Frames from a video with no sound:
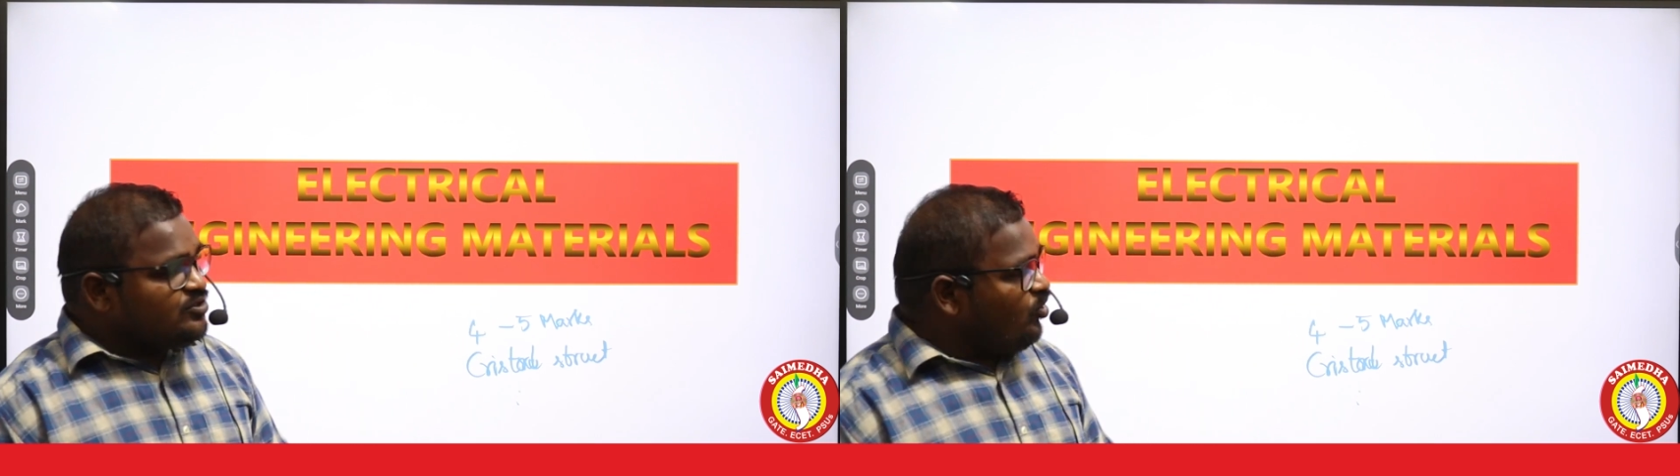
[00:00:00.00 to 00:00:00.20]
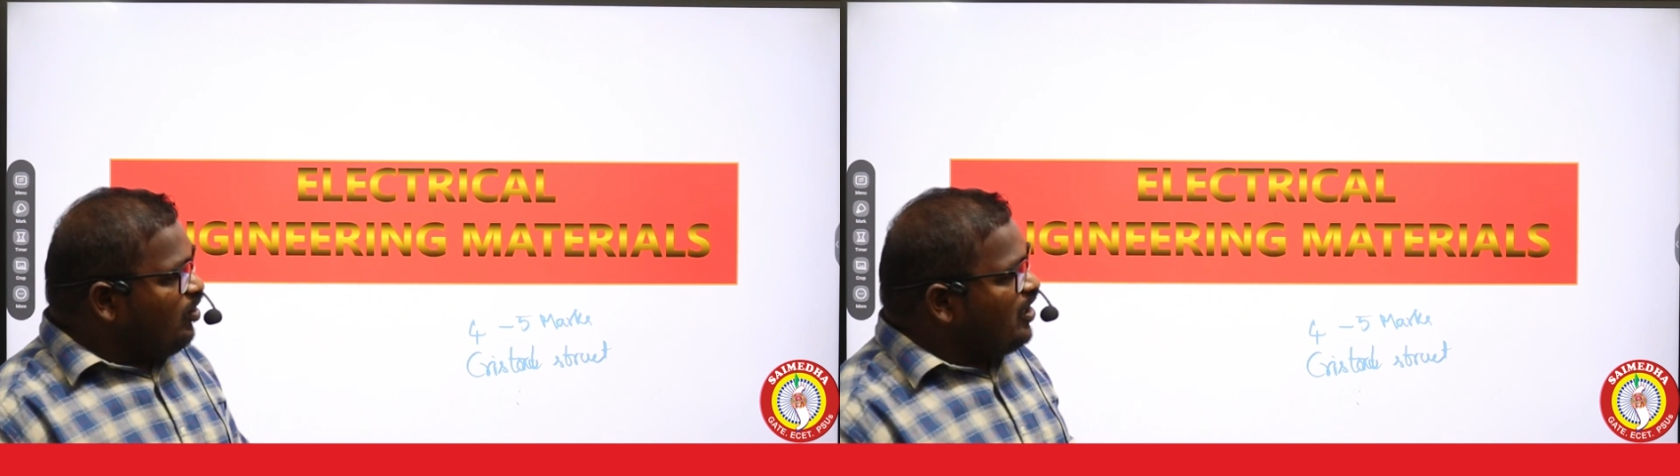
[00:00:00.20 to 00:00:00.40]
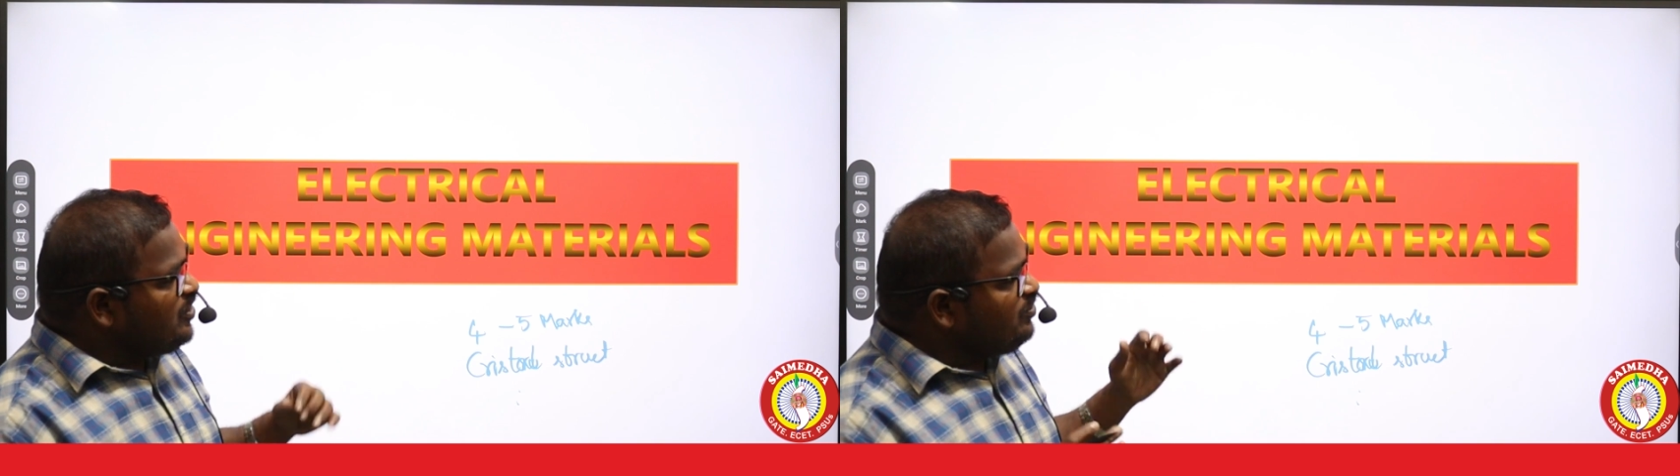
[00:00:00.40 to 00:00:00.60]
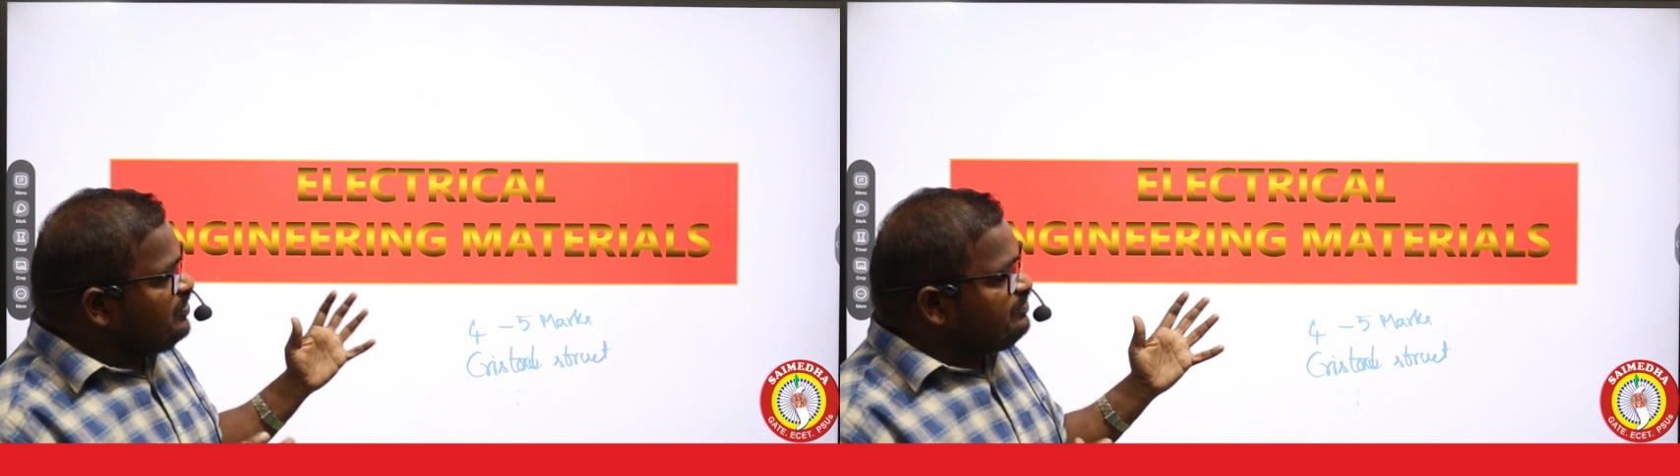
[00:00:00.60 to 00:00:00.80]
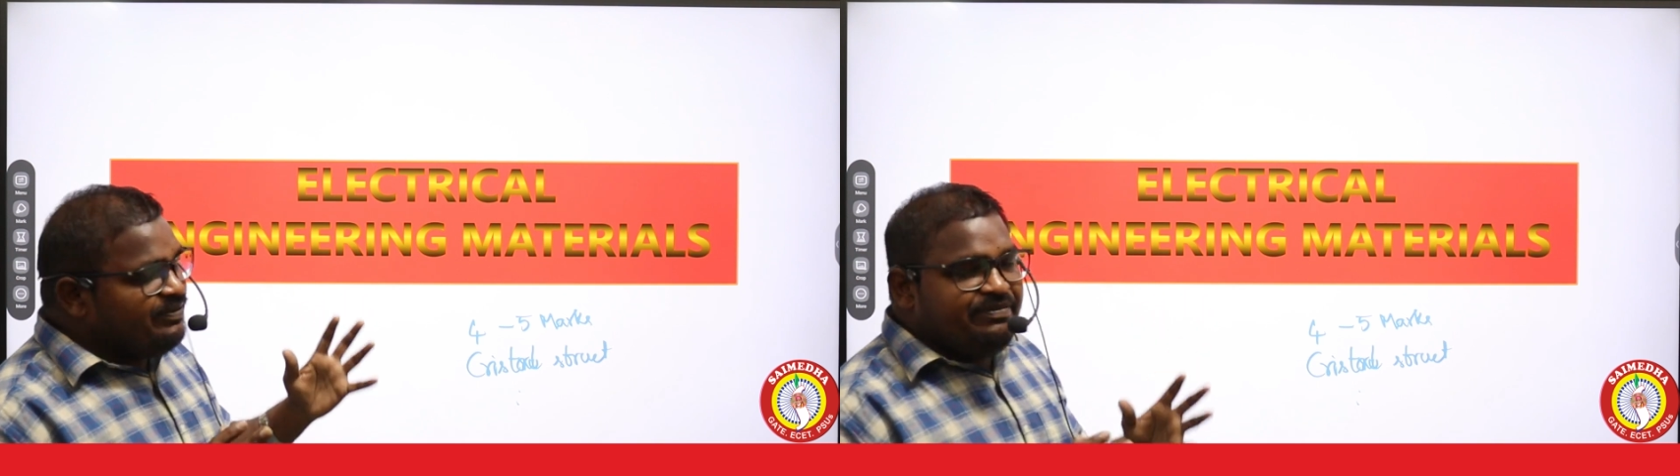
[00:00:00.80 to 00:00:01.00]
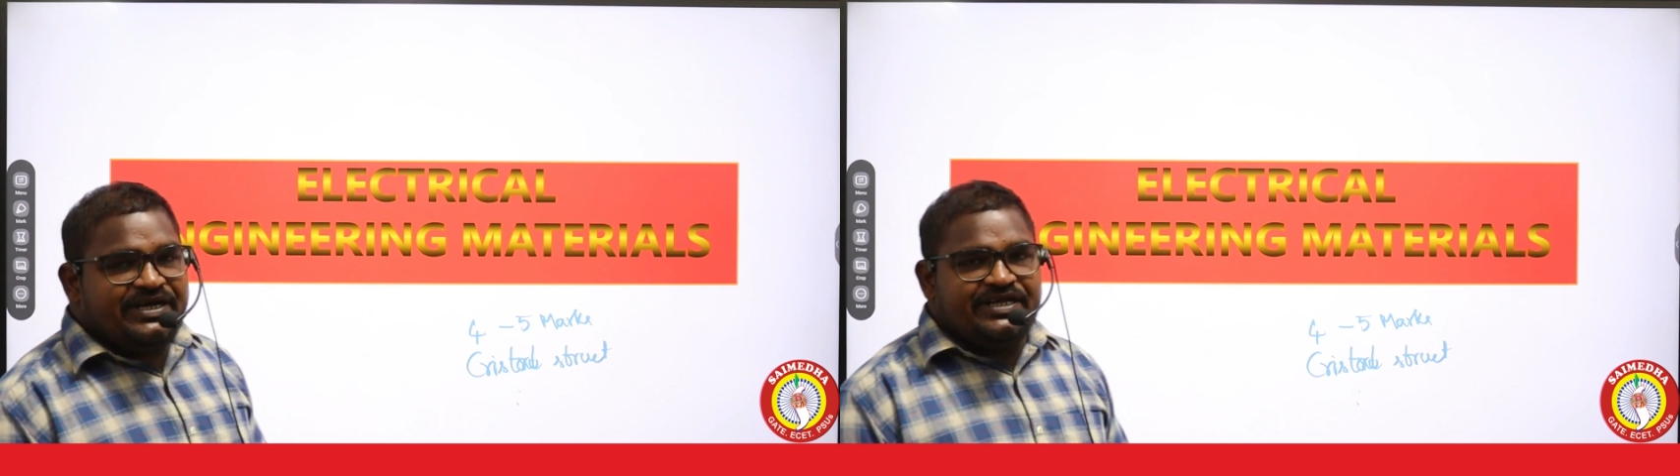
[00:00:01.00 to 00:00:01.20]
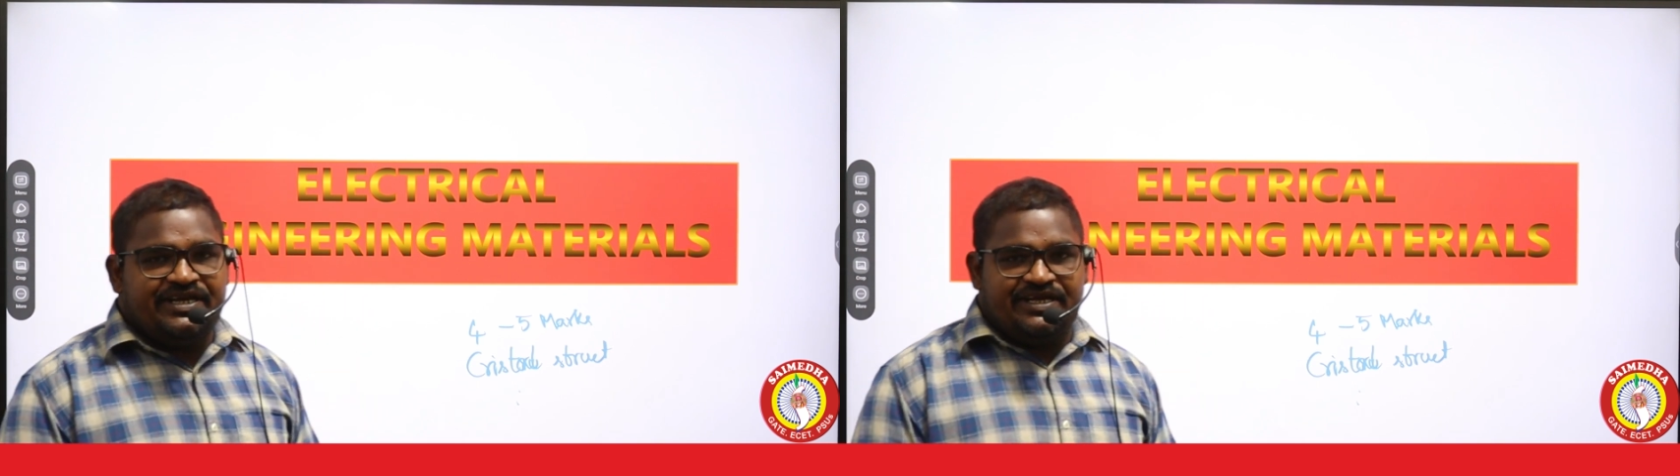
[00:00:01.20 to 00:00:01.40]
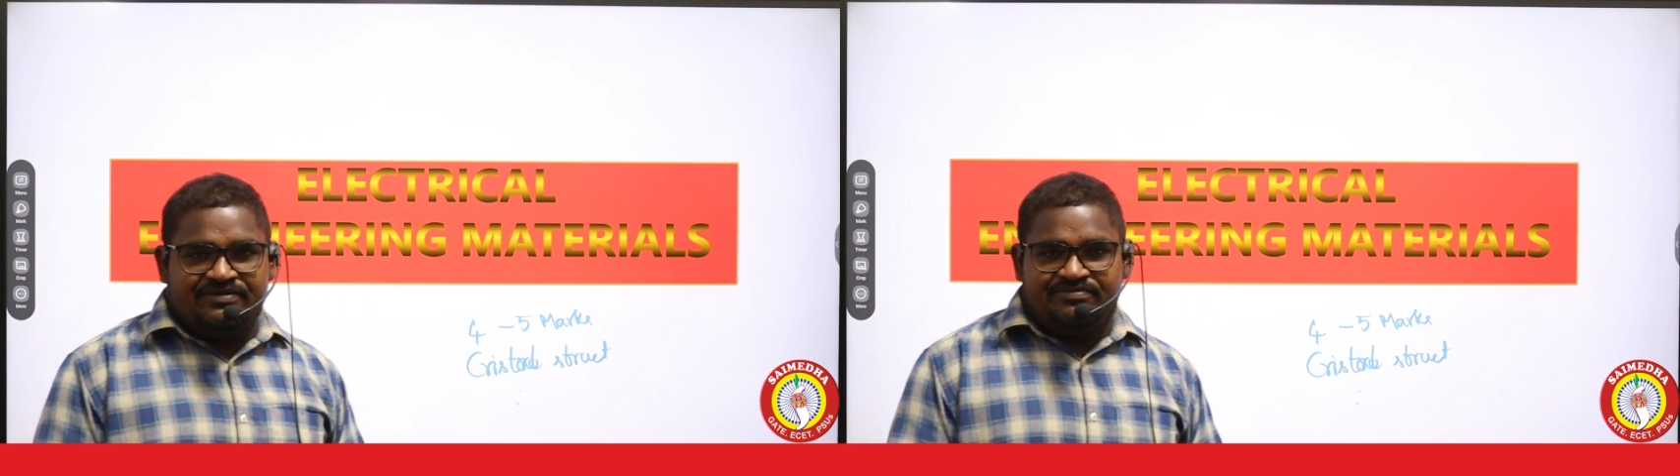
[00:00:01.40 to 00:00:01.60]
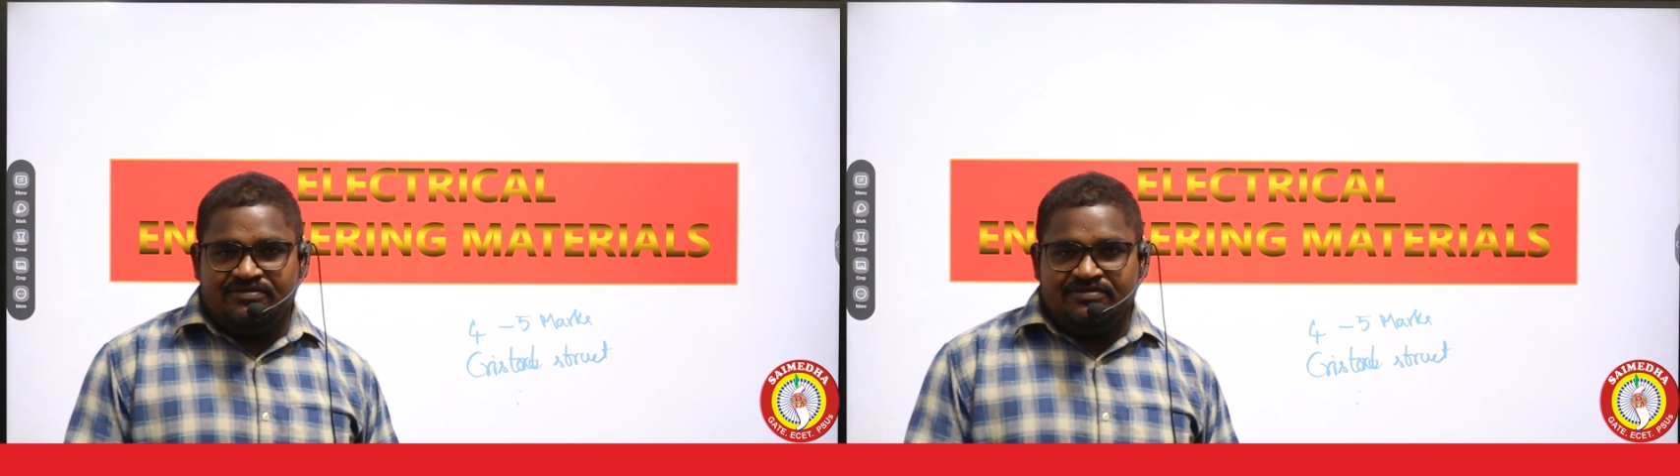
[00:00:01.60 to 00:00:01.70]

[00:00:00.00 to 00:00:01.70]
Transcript: so what do you mean by material